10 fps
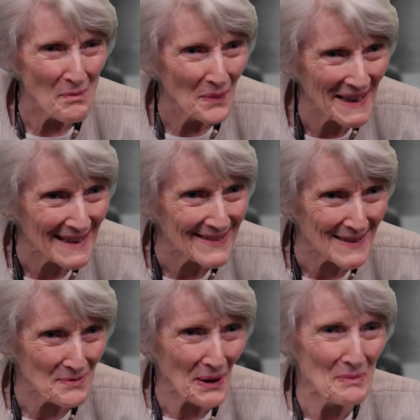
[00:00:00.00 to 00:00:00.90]
the money,
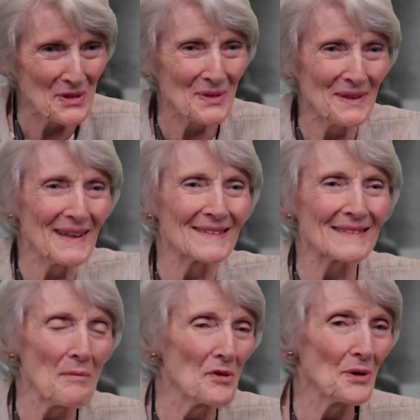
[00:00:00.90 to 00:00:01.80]
sometimes you can get
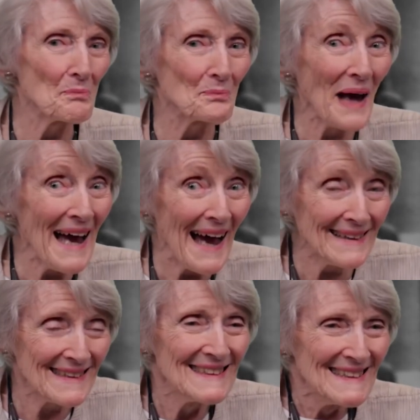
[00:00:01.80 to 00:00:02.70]
some of it
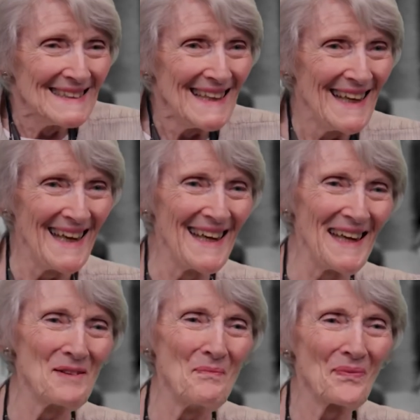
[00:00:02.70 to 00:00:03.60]
back,
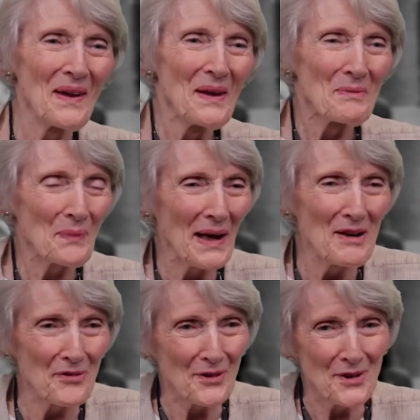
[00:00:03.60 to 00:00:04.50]
pay
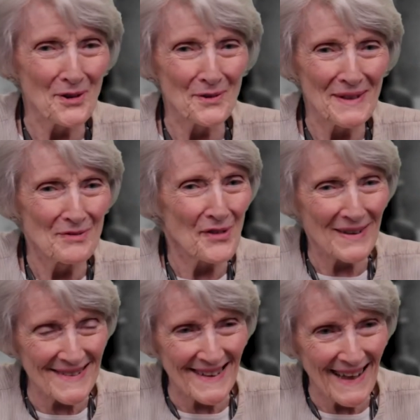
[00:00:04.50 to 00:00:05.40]
for your
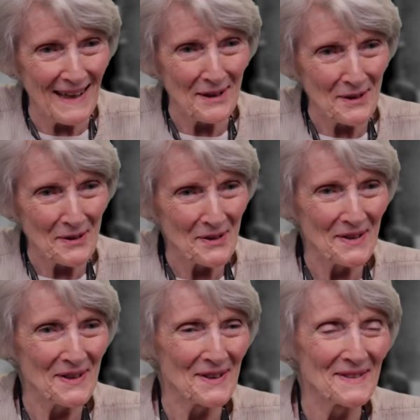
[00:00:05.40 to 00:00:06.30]
investigator or
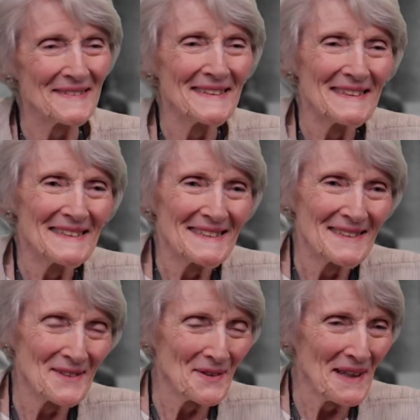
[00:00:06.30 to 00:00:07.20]
your
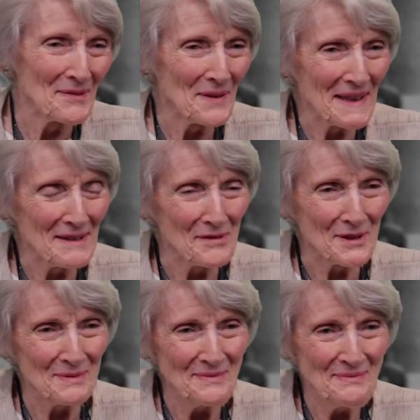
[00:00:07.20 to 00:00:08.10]
whatever.